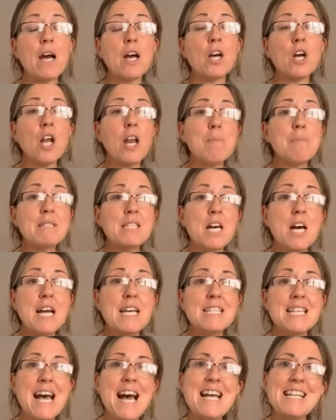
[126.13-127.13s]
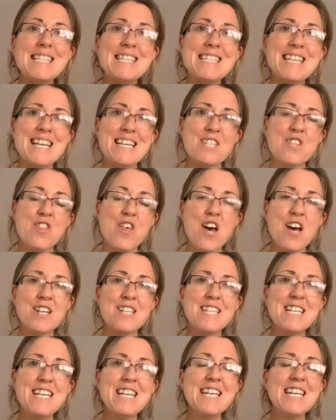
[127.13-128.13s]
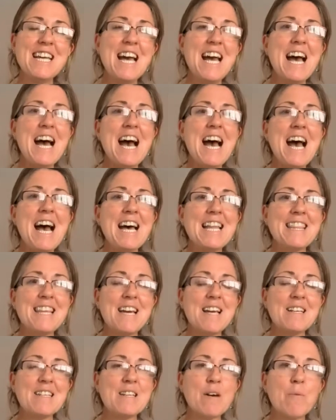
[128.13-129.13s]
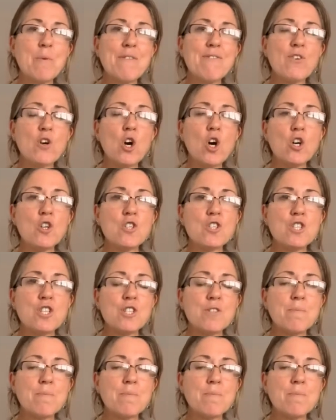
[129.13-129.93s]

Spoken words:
Clubbercise at 6:30, and then we've got